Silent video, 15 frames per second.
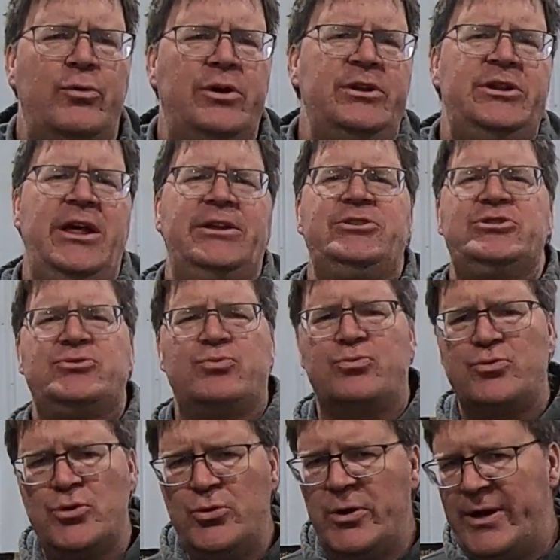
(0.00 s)
Wouldn't that just
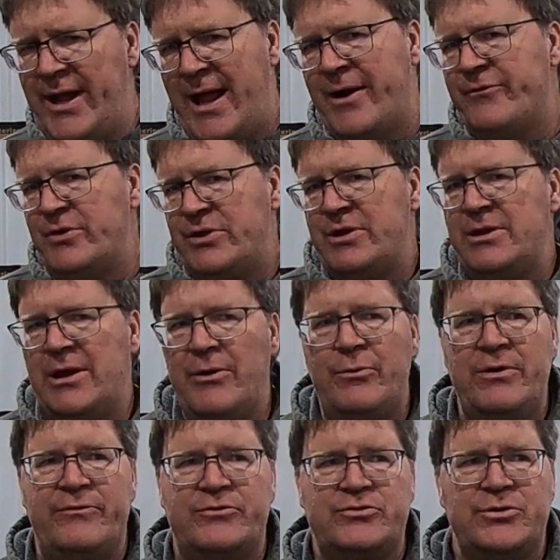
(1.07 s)
ruin everything that
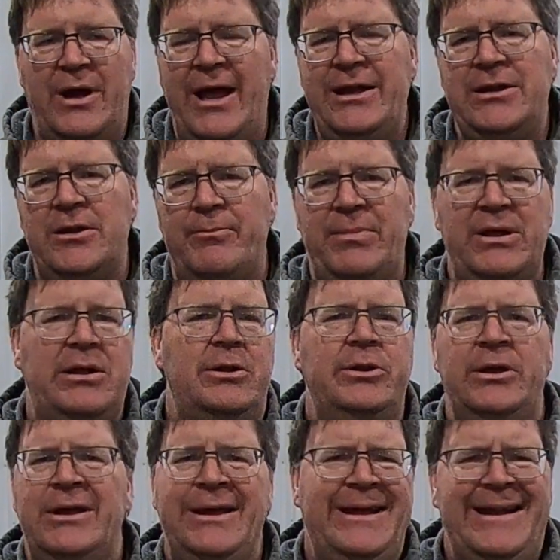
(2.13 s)
we've tried to build?